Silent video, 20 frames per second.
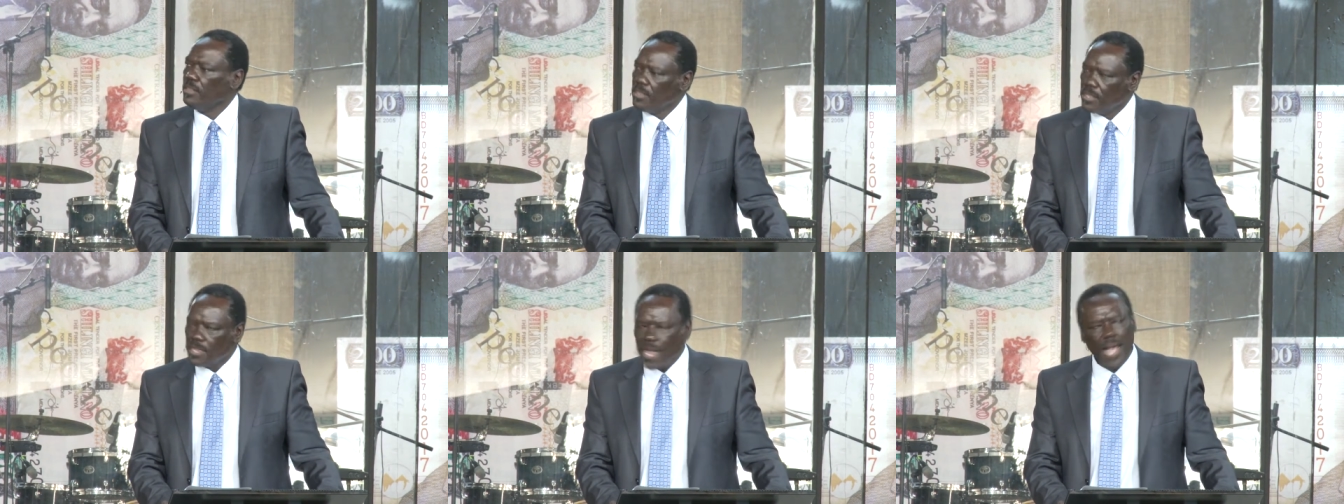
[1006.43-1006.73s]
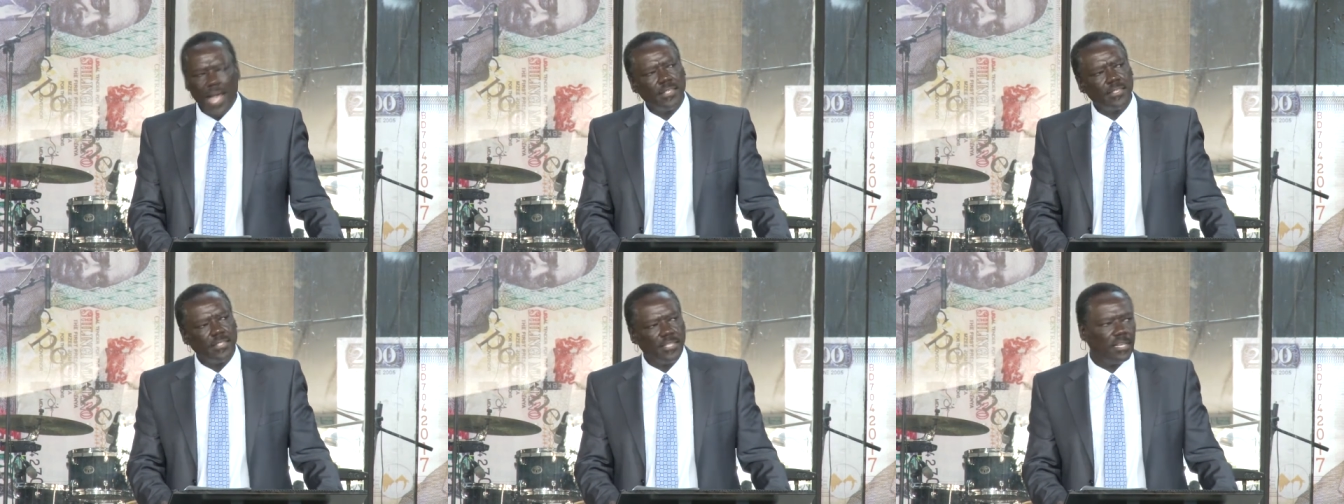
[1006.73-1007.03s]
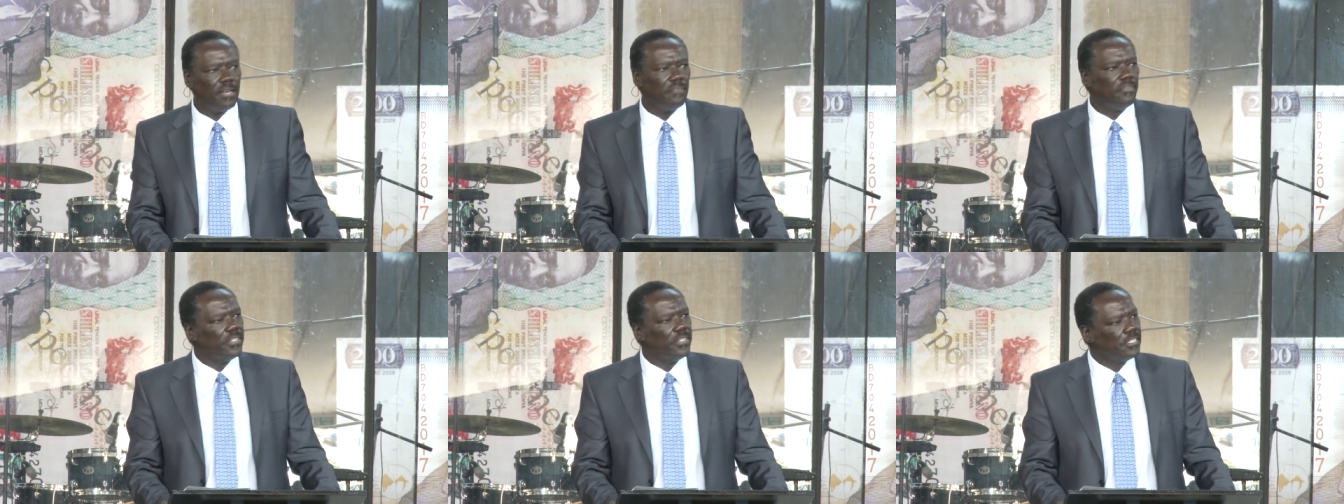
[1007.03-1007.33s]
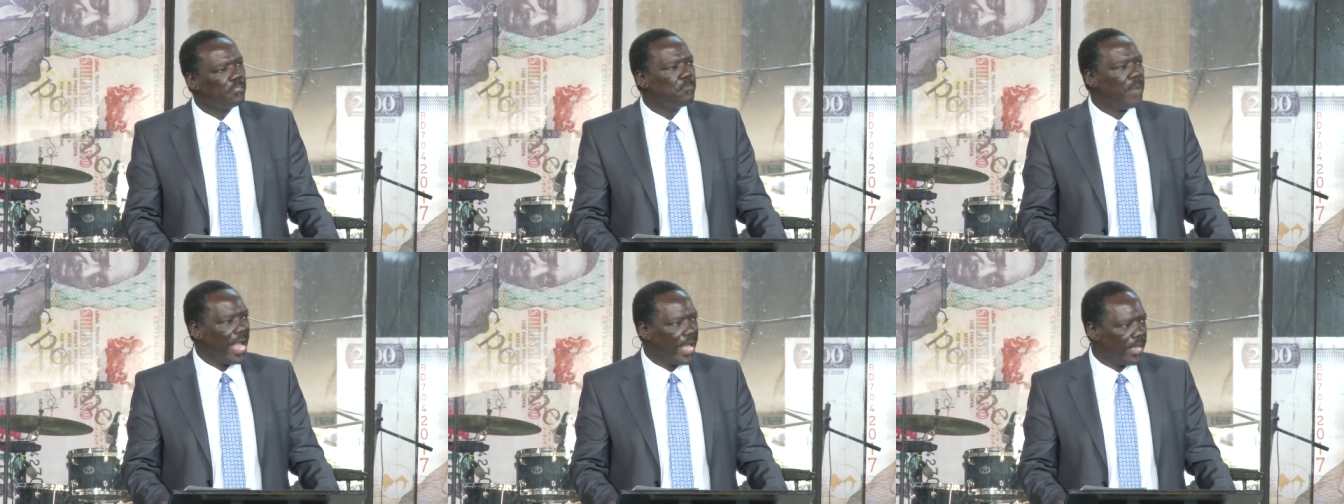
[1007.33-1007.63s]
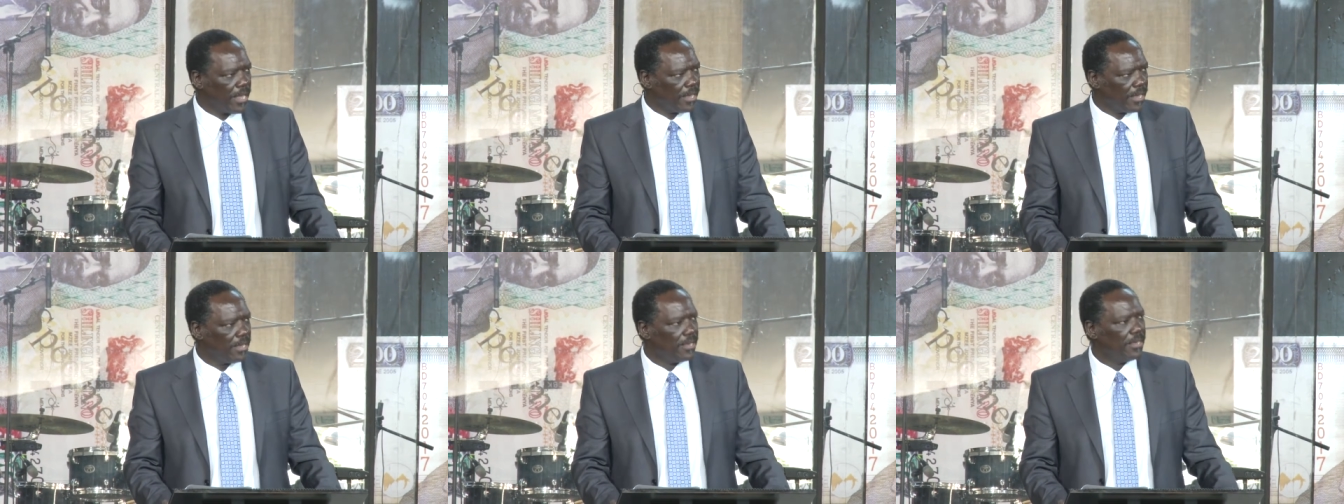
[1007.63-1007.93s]
That's heaven's
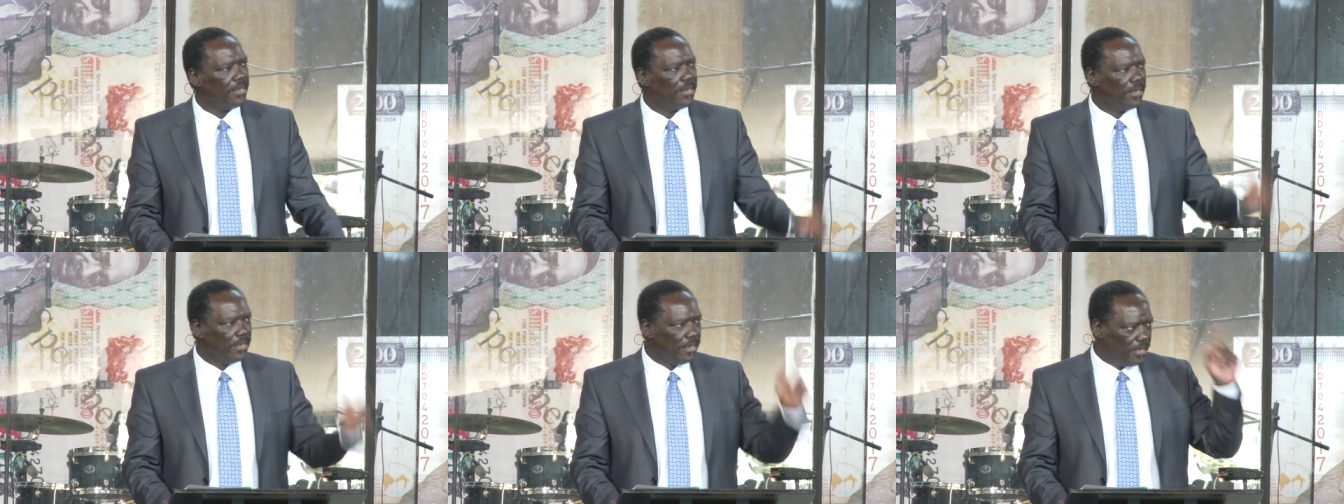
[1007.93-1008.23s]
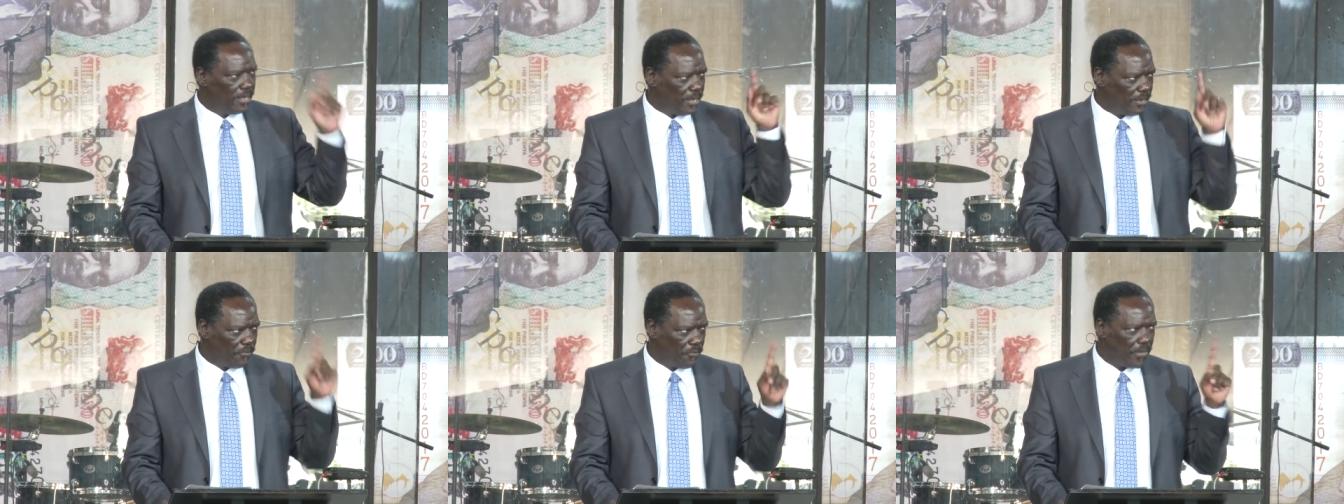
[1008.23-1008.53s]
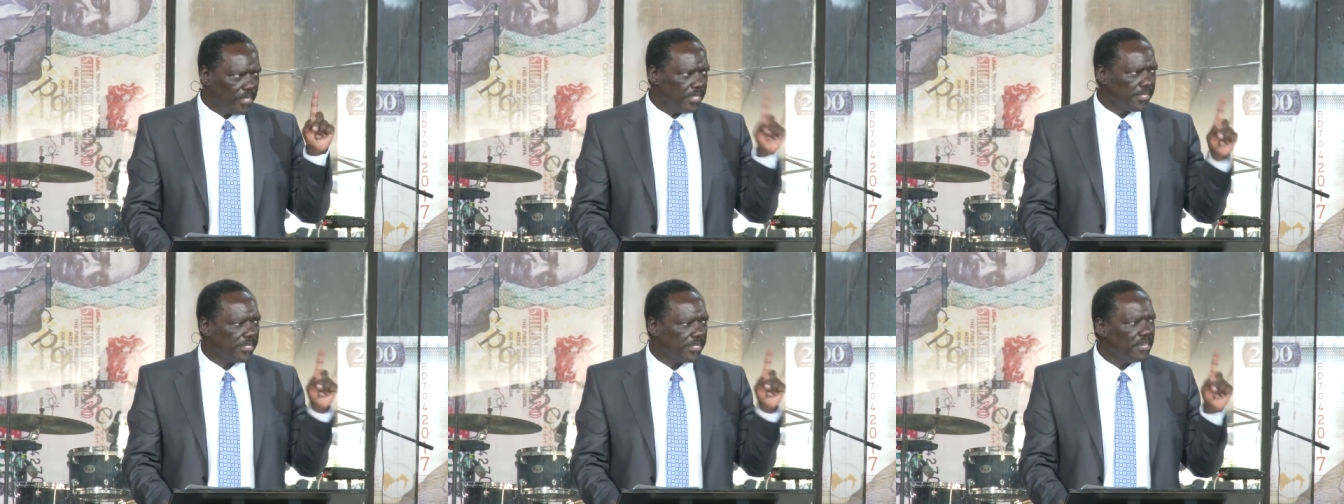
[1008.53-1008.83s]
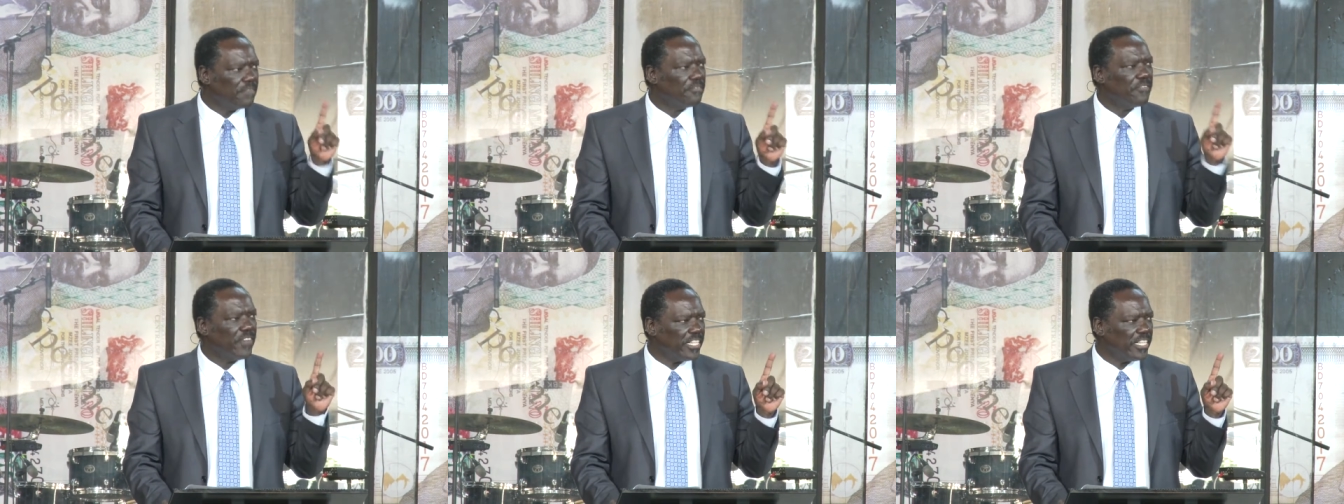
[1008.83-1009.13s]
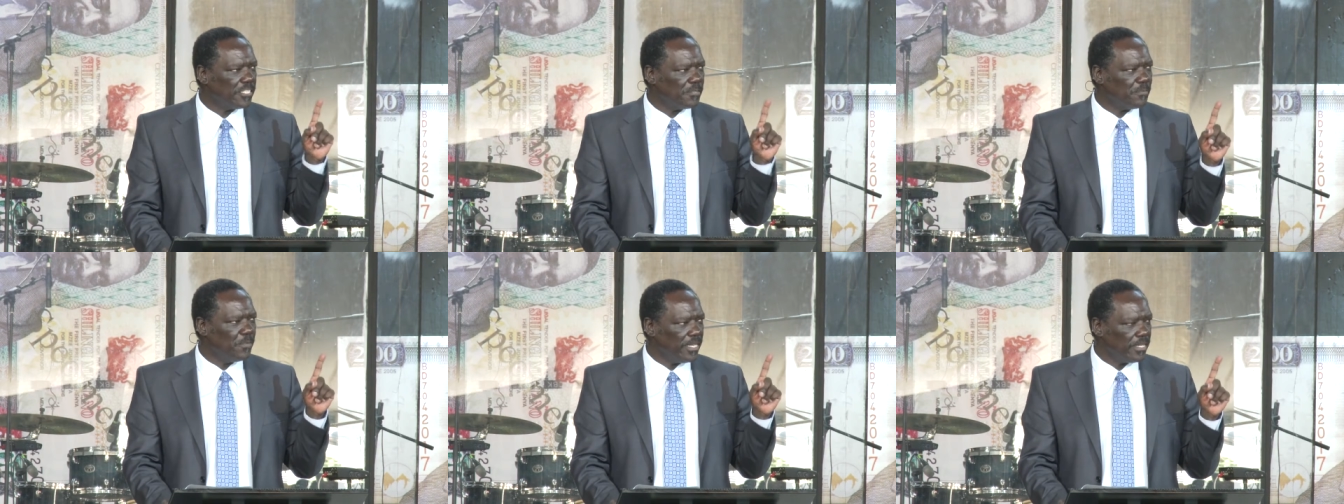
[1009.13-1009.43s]
bank. First
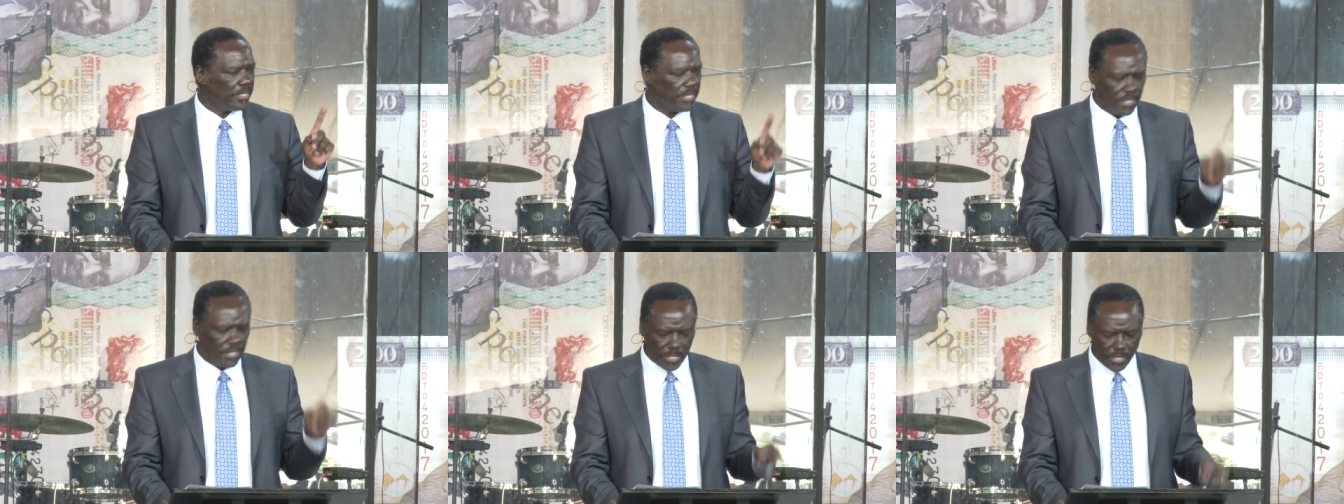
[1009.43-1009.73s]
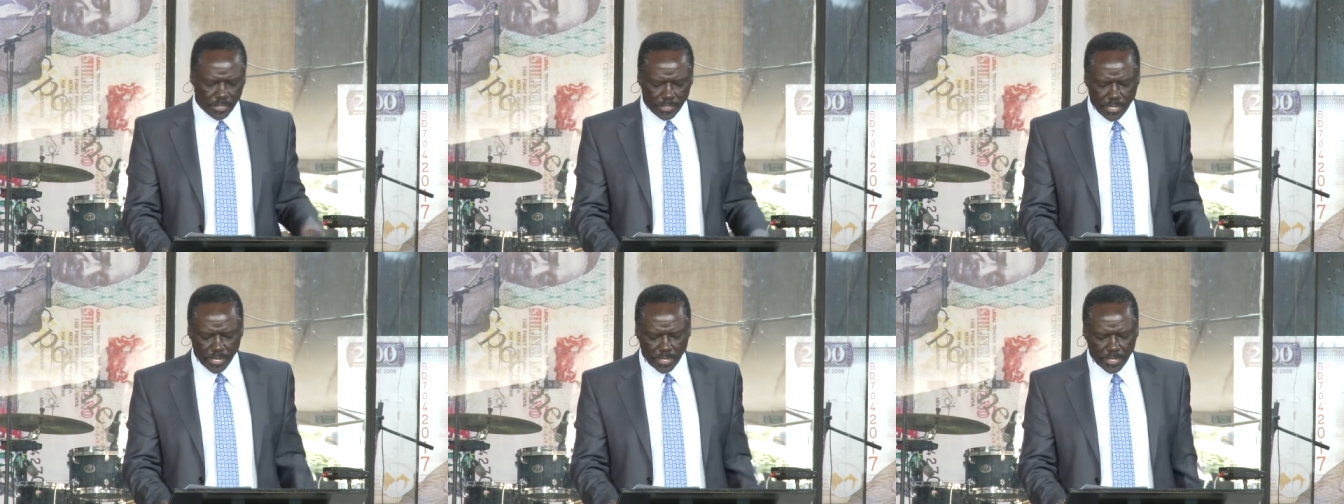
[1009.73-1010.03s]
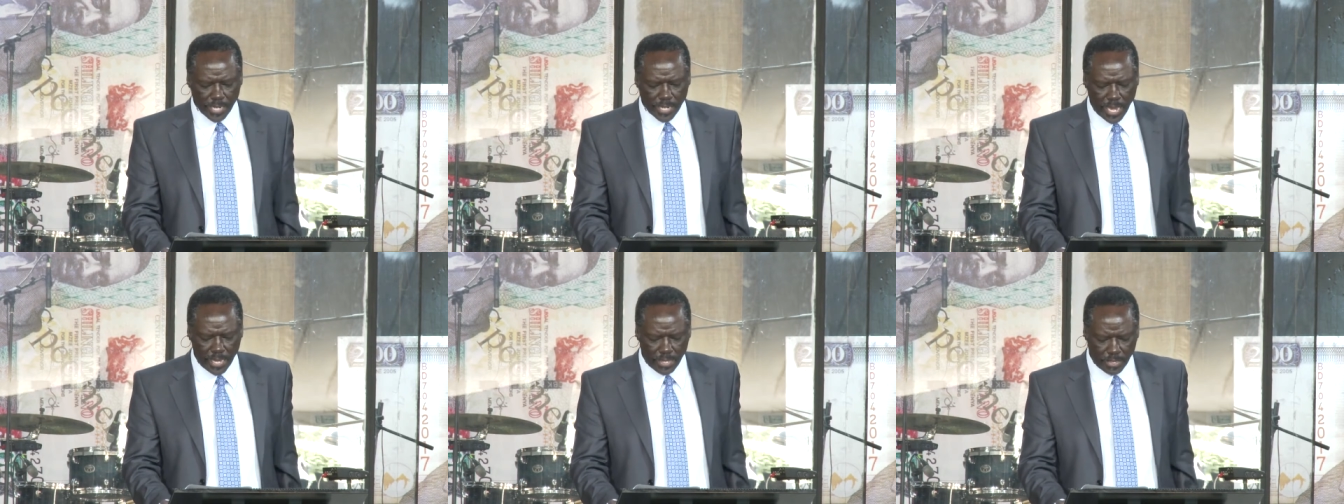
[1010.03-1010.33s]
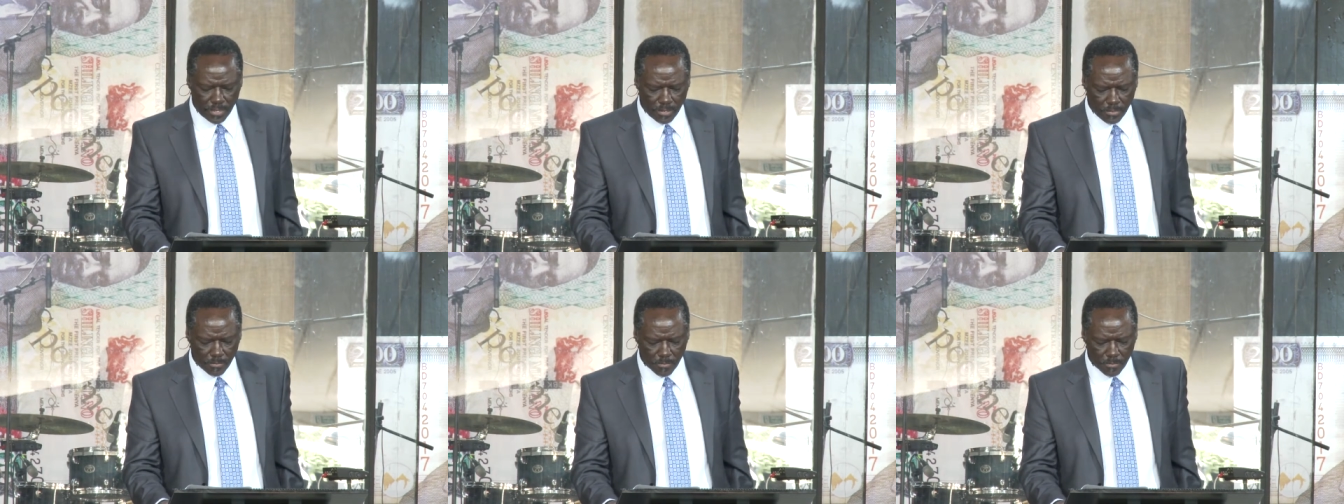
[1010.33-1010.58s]
investment is your tithe.